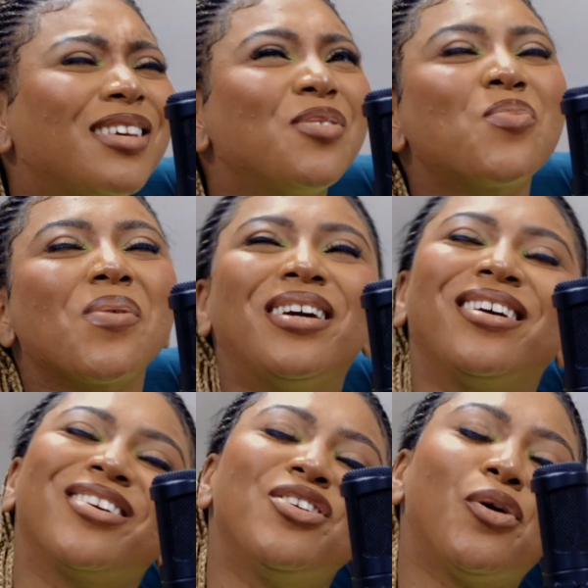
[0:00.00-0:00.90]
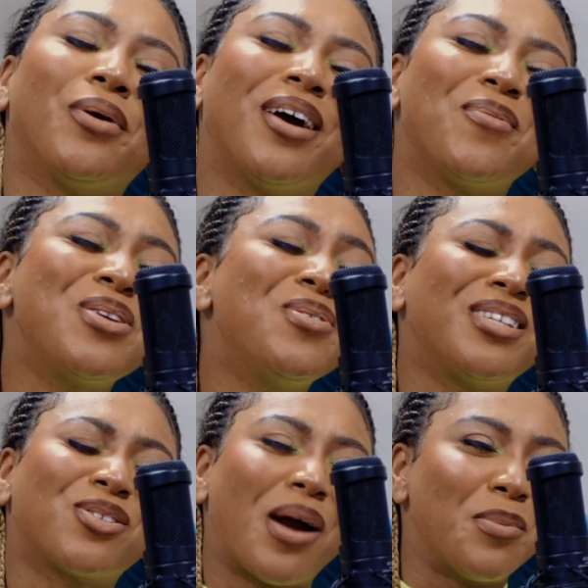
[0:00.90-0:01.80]
When you
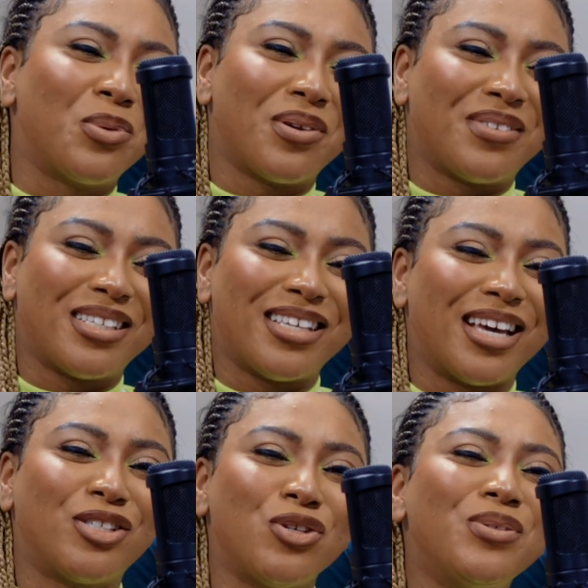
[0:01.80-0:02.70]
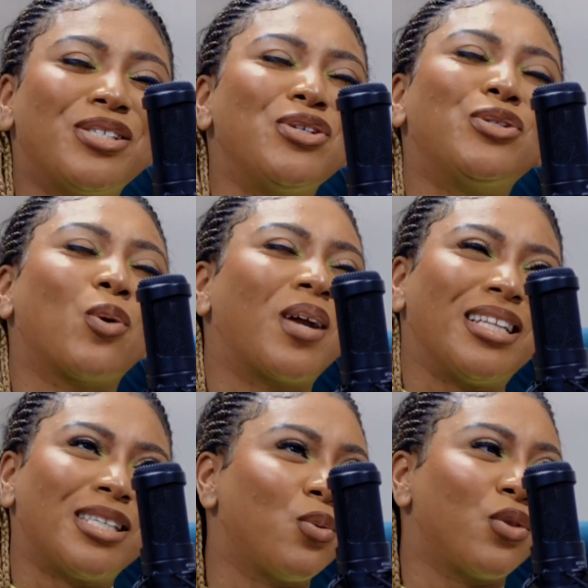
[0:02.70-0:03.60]
describe all of this, do you talk
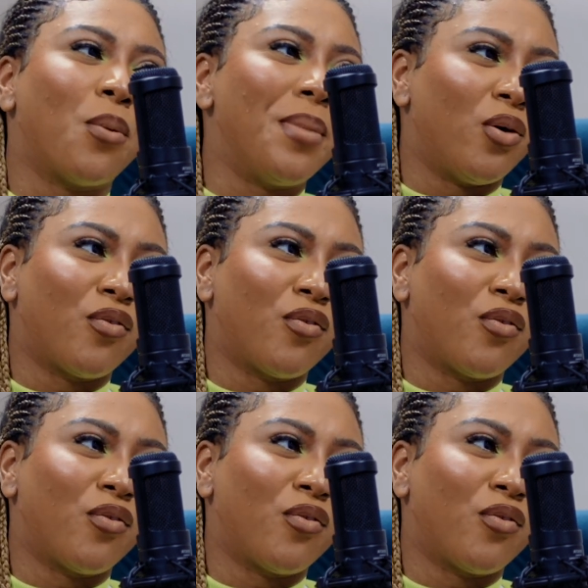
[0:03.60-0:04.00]
like this with your male